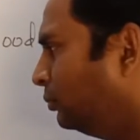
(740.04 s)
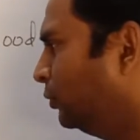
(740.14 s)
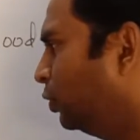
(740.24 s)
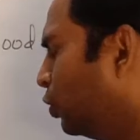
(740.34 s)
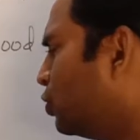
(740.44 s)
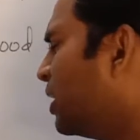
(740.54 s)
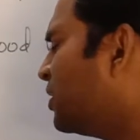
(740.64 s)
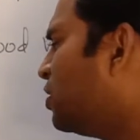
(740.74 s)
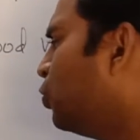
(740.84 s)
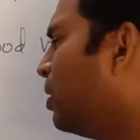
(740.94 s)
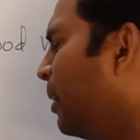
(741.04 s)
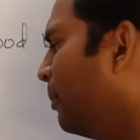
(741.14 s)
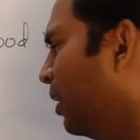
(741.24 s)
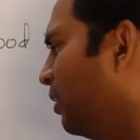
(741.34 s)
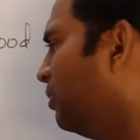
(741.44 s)
So just to
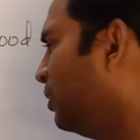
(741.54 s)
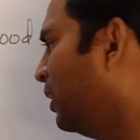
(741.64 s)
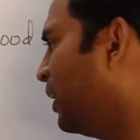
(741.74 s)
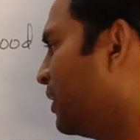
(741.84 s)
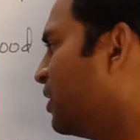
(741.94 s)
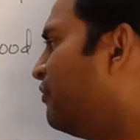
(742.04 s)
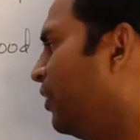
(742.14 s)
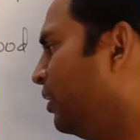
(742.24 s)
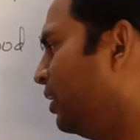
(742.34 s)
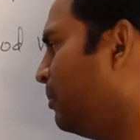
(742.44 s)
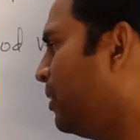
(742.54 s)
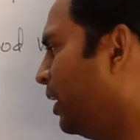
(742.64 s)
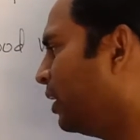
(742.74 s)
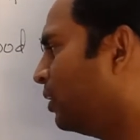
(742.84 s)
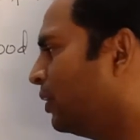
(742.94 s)
remember, as a fun, I'm
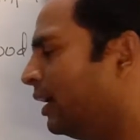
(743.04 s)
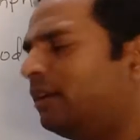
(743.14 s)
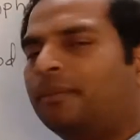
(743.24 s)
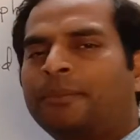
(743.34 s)
telling you that